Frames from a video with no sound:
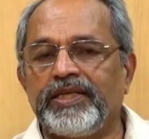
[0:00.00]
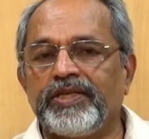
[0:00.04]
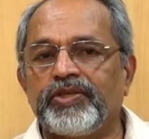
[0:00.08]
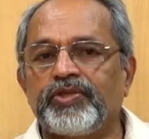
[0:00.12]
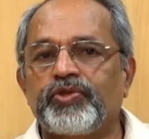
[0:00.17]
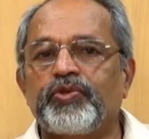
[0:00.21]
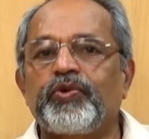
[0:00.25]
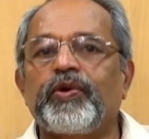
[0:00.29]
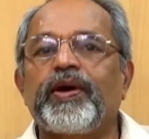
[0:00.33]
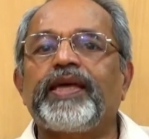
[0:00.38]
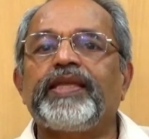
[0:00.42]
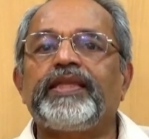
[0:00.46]

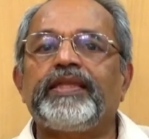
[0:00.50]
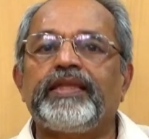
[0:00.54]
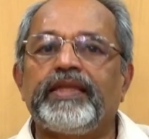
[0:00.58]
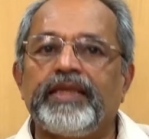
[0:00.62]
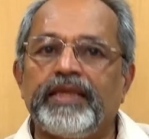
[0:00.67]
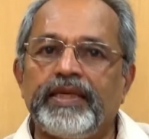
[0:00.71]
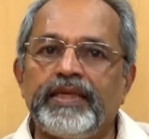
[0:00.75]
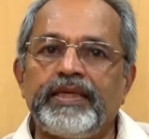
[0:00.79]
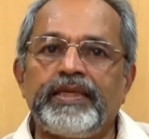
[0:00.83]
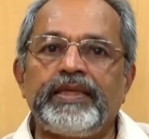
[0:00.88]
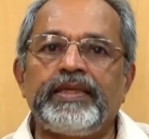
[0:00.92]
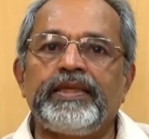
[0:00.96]
So I
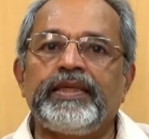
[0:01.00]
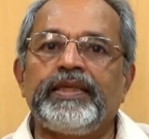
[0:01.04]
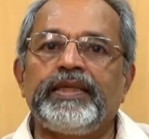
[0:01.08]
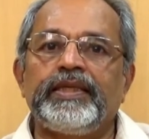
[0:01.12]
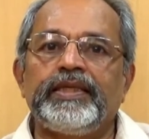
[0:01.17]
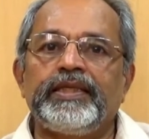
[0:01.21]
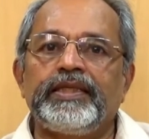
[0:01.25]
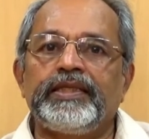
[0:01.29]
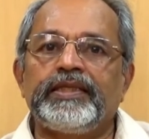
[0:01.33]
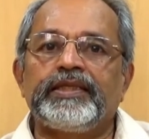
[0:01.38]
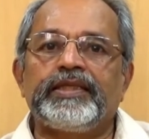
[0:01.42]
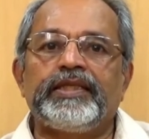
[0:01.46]
think
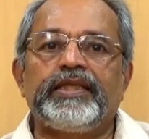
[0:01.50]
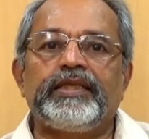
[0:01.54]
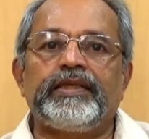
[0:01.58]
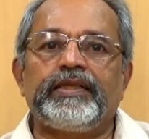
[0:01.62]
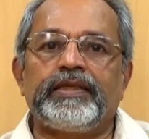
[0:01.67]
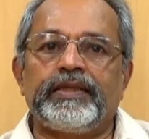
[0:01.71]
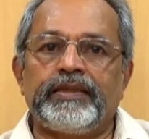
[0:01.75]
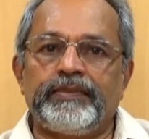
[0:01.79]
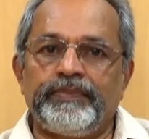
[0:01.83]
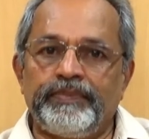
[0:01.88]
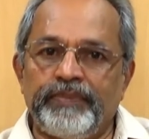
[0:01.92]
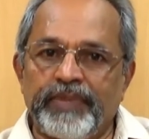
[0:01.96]

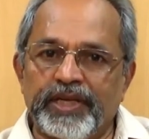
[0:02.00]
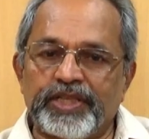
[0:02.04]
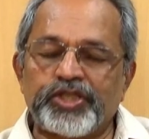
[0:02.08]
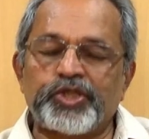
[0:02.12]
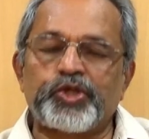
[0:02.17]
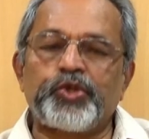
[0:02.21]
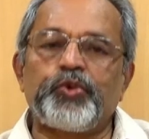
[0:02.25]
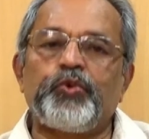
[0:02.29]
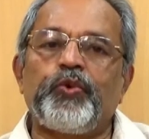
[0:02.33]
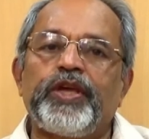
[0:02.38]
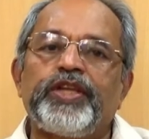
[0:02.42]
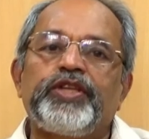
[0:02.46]
the
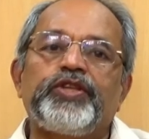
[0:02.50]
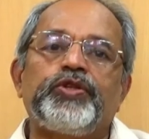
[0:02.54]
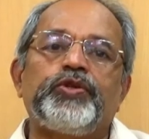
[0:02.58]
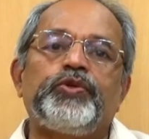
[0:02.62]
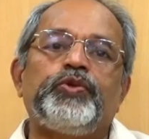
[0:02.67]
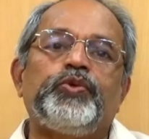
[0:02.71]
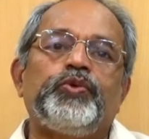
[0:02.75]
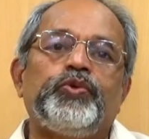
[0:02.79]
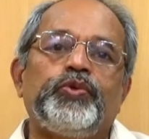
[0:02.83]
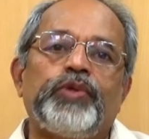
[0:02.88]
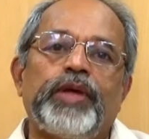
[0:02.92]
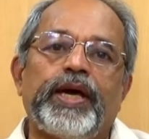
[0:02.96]
best way to
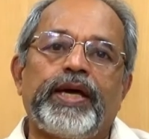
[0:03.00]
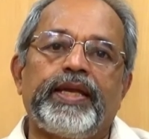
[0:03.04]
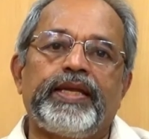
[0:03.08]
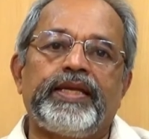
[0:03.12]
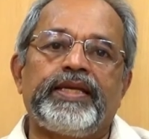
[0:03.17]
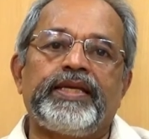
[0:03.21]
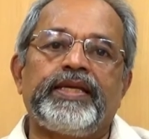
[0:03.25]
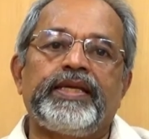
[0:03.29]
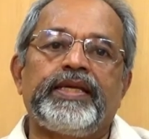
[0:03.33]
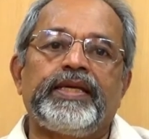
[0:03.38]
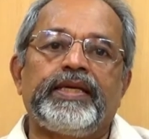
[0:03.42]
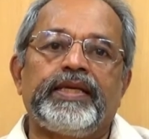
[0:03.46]
do
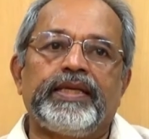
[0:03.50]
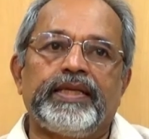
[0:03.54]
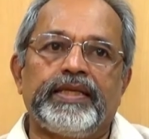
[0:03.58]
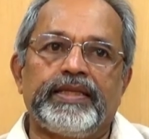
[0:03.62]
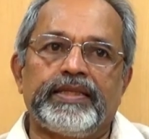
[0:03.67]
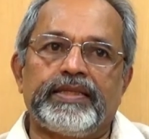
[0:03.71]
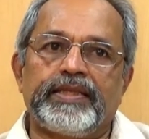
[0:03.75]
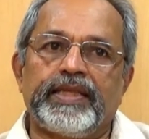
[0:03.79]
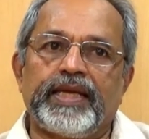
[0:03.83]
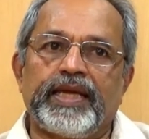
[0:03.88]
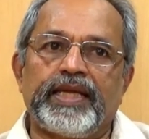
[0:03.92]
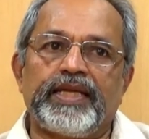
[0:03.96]
that
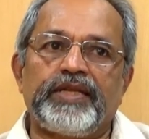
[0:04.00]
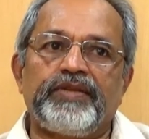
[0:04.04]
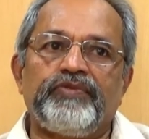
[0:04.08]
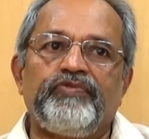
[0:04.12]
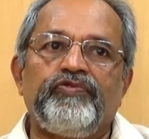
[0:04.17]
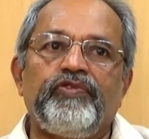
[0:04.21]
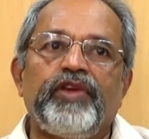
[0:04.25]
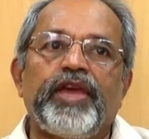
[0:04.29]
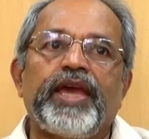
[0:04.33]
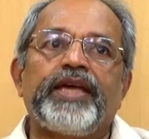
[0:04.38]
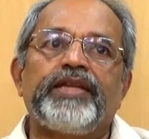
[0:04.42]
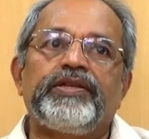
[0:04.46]
is that
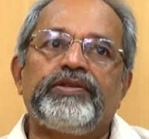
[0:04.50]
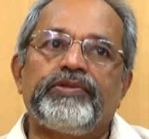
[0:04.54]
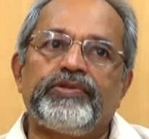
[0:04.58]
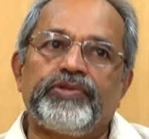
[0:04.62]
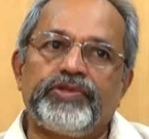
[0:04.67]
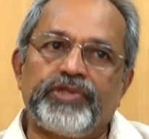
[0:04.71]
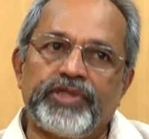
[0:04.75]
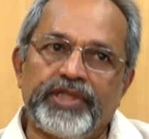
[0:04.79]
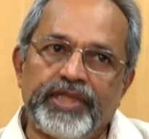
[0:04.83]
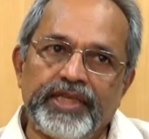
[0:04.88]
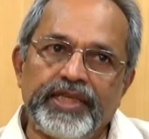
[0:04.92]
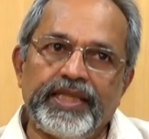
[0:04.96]
we had to
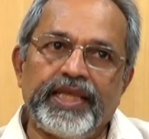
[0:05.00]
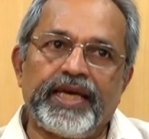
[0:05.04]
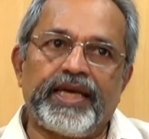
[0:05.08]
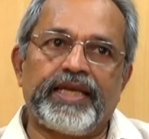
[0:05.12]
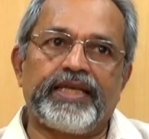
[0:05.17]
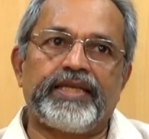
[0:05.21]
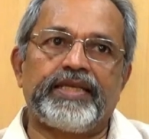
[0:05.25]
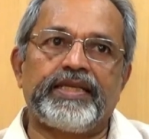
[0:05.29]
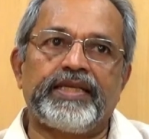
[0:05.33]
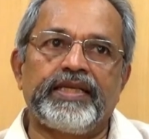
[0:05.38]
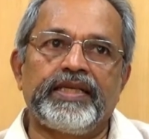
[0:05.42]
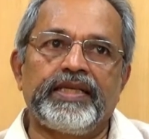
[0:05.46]
see
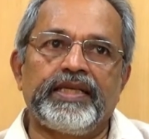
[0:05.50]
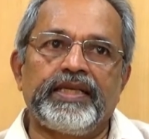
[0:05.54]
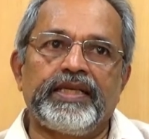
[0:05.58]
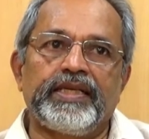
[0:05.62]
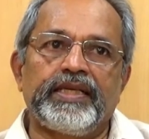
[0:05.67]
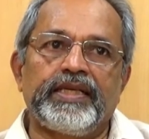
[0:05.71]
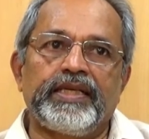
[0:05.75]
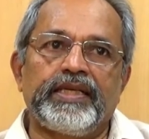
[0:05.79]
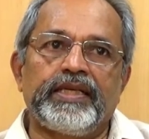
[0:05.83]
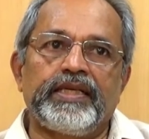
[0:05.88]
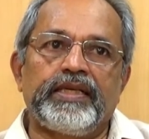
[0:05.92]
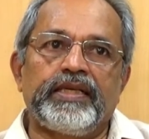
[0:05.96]
that
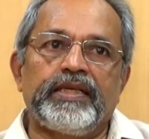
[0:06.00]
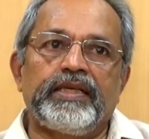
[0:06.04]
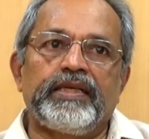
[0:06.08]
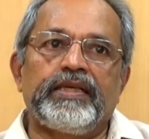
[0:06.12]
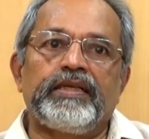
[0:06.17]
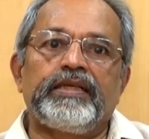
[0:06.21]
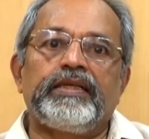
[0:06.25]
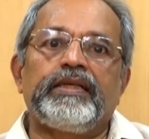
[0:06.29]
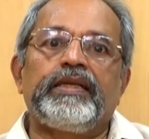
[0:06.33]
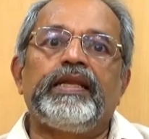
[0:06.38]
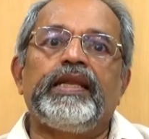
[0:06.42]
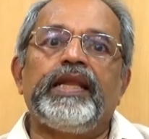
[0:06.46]

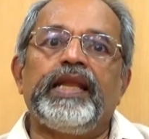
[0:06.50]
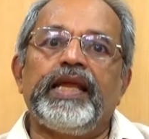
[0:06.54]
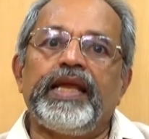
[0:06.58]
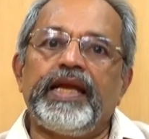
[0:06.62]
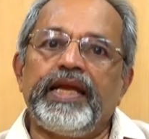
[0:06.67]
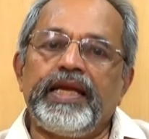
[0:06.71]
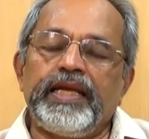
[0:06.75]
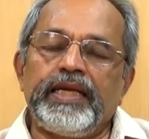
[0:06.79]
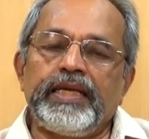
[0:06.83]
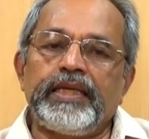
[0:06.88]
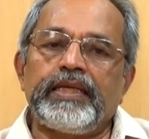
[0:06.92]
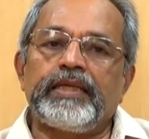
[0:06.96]

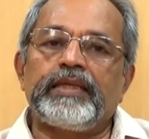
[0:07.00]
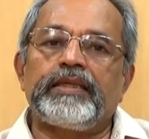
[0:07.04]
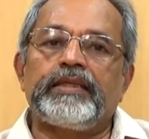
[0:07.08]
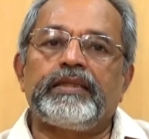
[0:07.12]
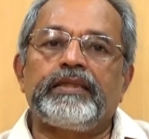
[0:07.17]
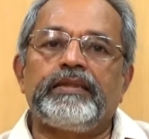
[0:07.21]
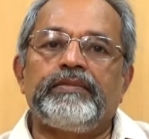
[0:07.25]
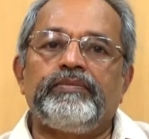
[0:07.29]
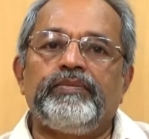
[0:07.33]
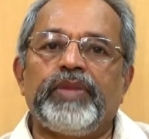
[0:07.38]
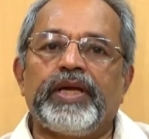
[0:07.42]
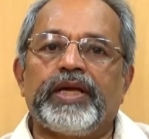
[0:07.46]
learning
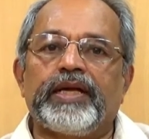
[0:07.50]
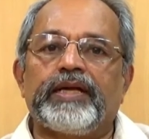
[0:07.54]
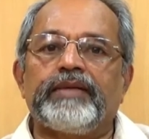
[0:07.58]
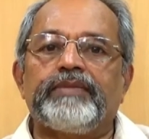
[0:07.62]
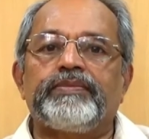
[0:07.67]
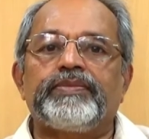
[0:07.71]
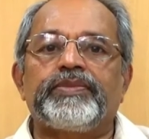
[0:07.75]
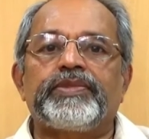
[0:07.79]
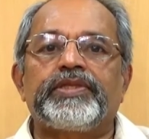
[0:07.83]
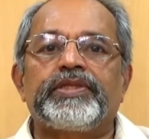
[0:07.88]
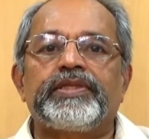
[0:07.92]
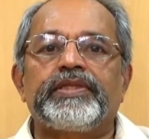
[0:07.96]

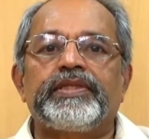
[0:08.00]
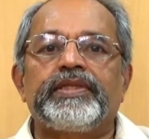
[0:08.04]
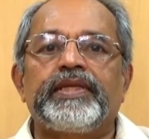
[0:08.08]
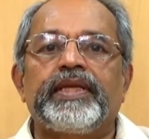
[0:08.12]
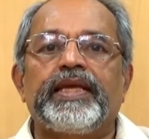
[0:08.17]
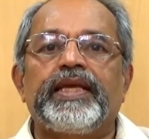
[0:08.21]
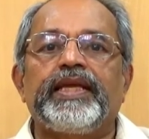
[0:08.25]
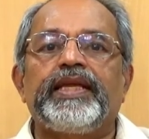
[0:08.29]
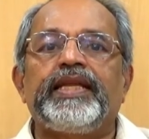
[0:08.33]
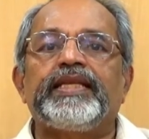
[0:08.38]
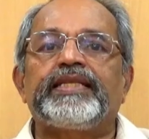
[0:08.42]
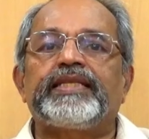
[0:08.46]
becomes
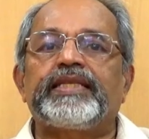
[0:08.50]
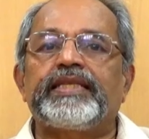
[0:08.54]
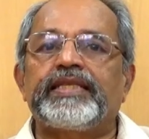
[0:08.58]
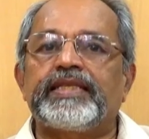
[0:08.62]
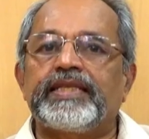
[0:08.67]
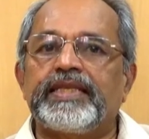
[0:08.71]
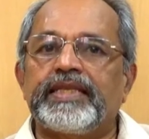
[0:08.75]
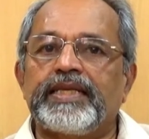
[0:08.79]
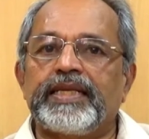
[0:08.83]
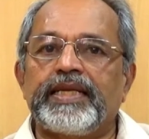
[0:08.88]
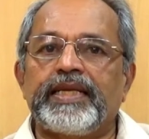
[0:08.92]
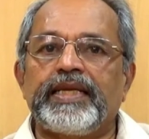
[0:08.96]
a
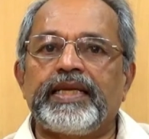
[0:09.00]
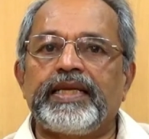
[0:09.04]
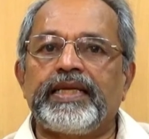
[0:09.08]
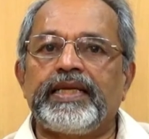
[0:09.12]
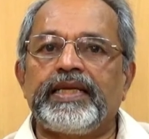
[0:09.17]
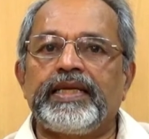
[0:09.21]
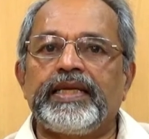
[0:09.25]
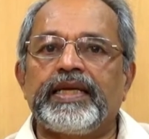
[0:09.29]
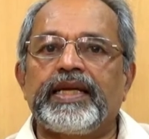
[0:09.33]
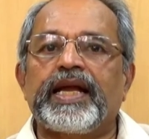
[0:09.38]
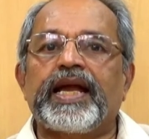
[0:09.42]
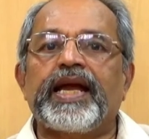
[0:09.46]
necessary
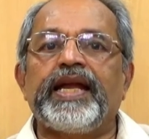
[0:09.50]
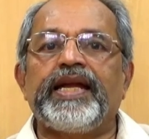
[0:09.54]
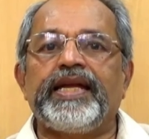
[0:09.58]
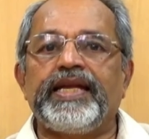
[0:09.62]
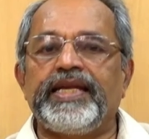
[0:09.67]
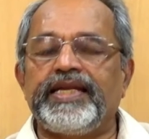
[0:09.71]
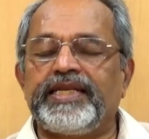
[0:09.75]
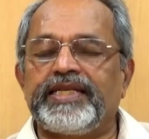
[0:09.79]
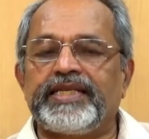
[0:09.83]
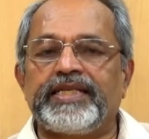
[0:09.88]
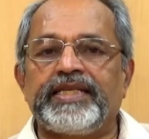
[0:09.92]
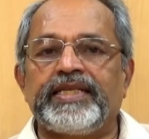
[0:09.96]

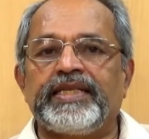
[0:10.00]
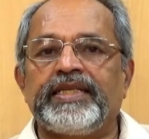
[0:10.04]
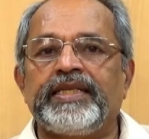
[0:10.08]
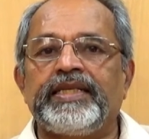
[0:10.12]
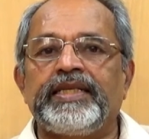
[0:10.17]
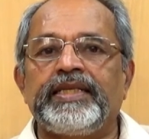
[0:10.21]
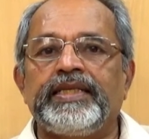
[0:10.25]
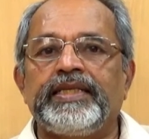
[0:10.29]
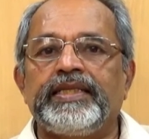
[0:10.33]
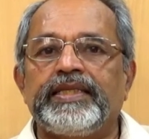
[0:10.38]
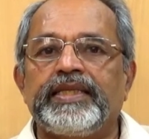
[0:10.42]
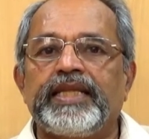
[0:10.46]
condition
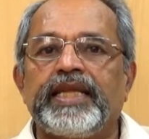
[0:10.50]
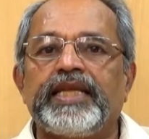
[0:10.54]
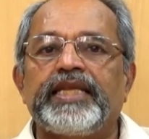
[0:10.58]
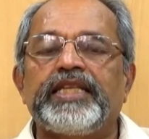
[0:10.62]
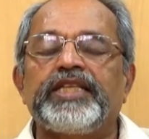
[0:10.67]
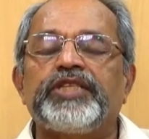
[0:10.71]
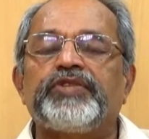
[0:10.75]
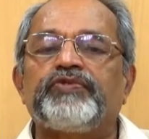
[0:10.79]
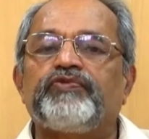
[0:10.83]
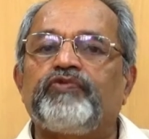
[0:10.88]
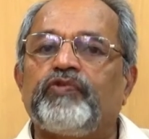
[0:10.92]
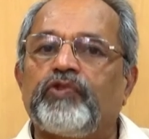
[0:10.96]
that
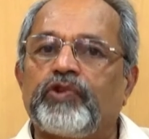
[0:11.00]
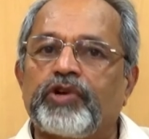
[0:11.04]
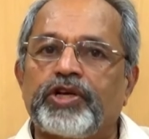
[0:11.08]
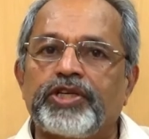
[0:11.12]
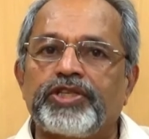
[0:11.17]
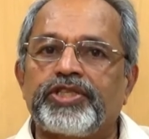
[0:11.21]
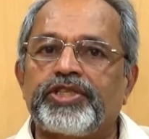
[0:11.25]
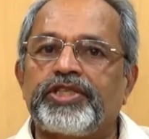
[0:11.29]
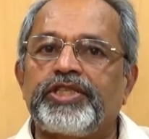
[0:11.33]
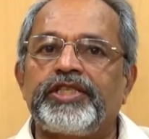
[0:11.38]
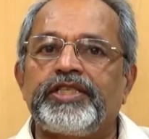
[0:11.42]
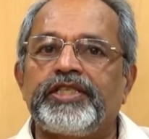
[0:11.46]
is
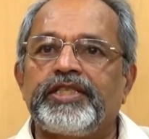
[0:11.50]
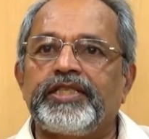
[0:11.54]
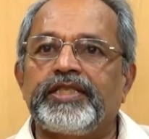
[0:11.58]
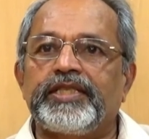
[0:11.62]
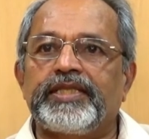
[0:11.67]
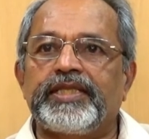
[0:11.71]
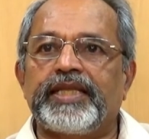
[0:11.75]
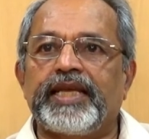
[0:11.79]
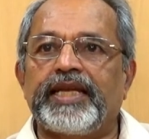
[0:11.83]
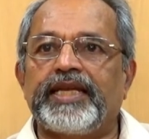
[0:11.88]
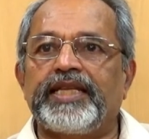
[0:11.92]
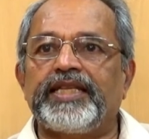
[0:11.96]
focused,
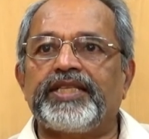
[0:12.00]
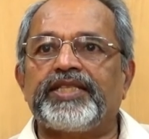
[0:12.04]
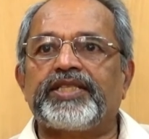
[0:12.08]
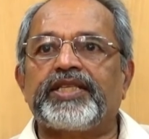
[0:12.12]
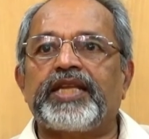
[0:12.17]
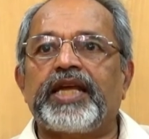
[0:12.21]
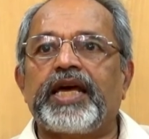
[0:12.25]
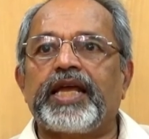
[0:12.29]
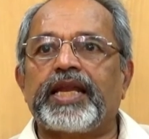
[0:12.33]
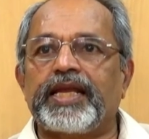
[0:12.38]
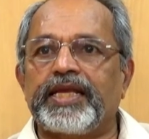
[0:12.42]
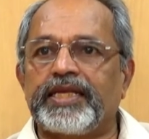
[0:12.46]
that is
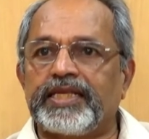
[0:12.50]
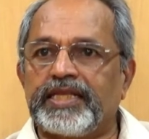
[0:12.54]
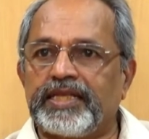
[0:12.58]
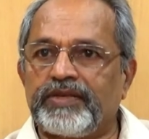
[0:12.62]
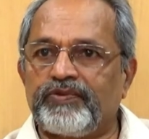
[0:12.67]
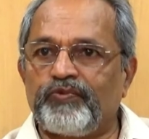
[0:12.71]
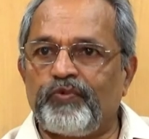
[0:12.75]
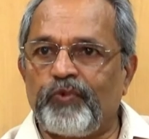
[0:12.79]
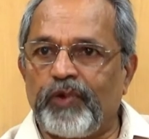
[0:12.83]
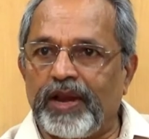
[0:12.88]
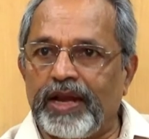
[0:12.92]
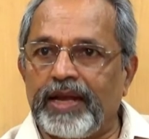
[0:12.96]

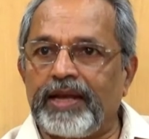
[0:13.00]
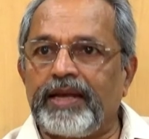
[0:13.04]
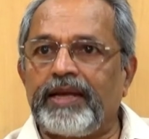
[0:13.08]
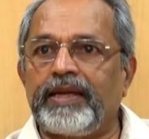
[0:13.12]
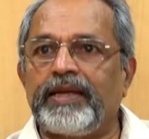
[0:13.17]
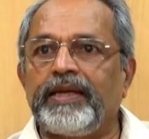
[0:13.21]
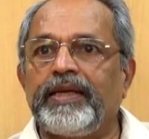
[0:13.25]
targeted well